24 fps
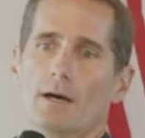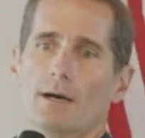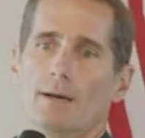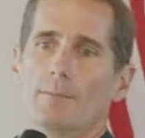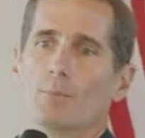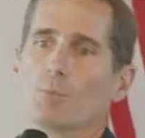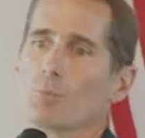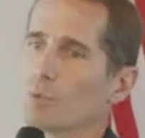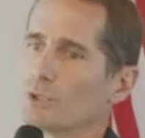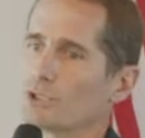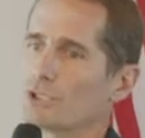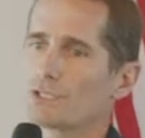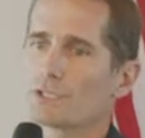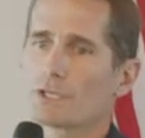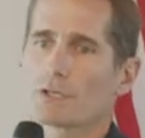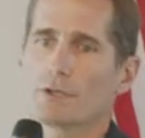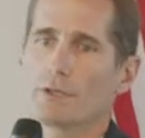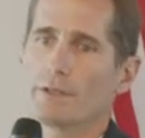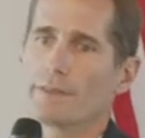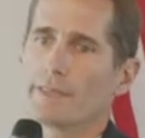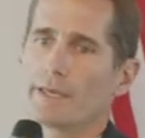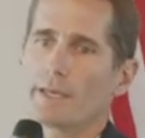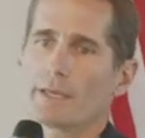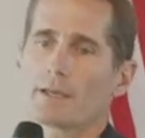which is a
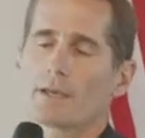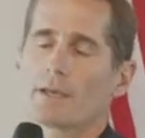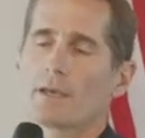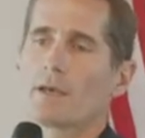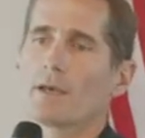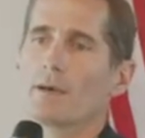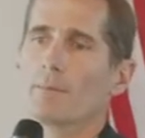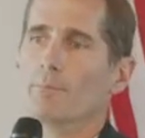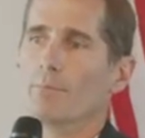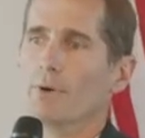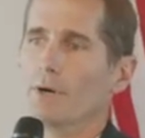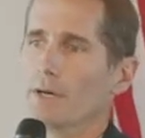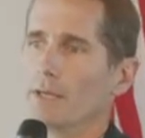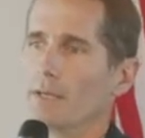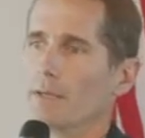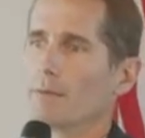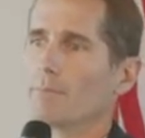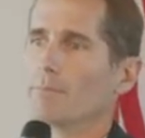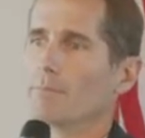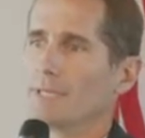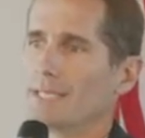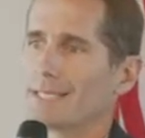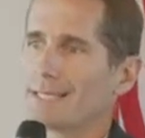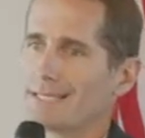good thing.
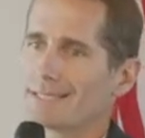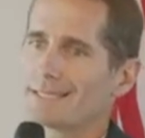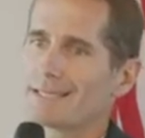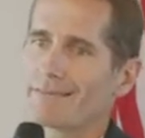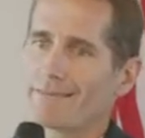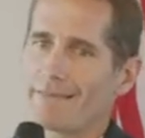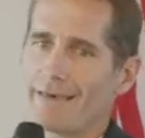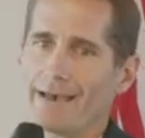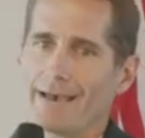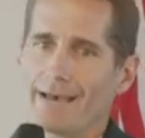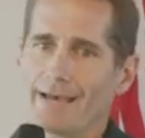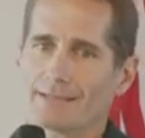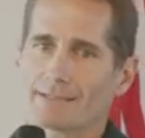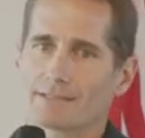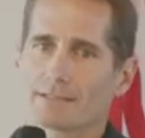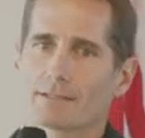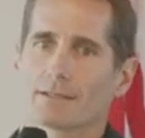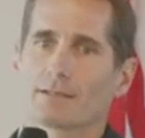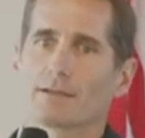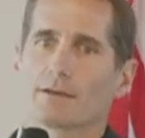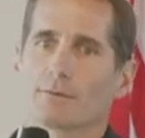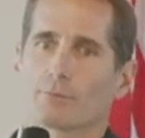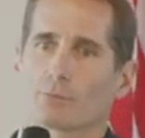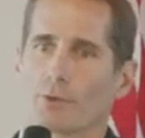But because of that,
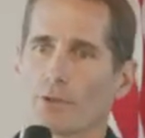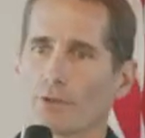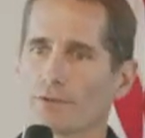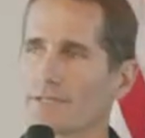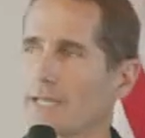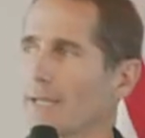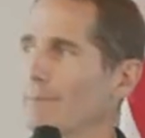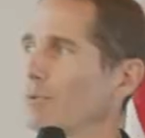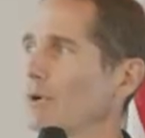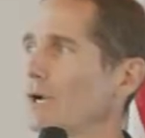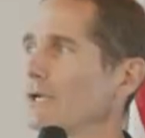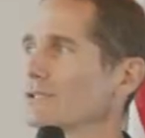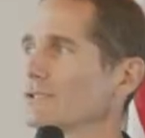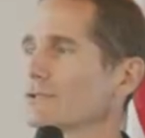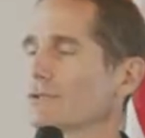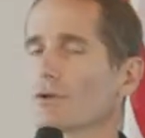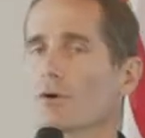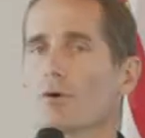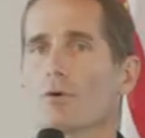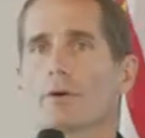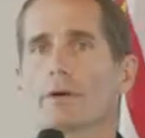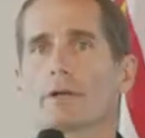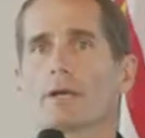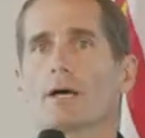real estate prices are
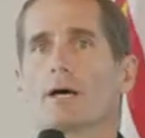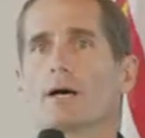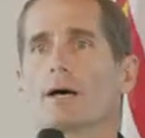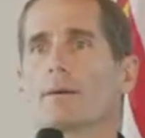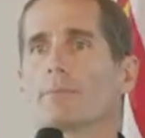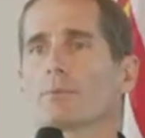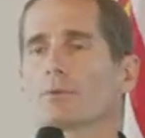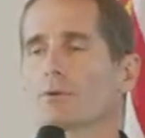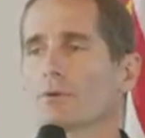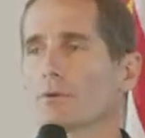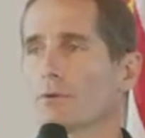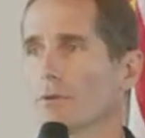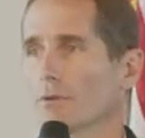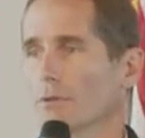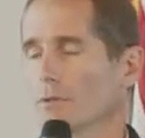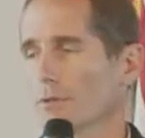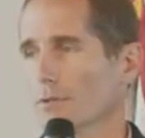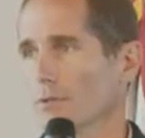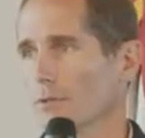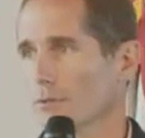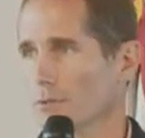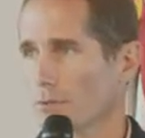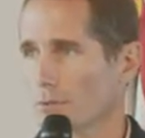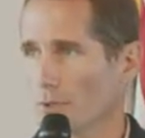going up.
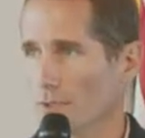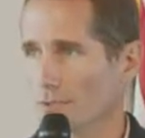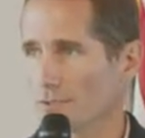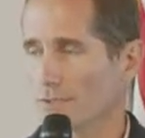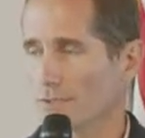Cost of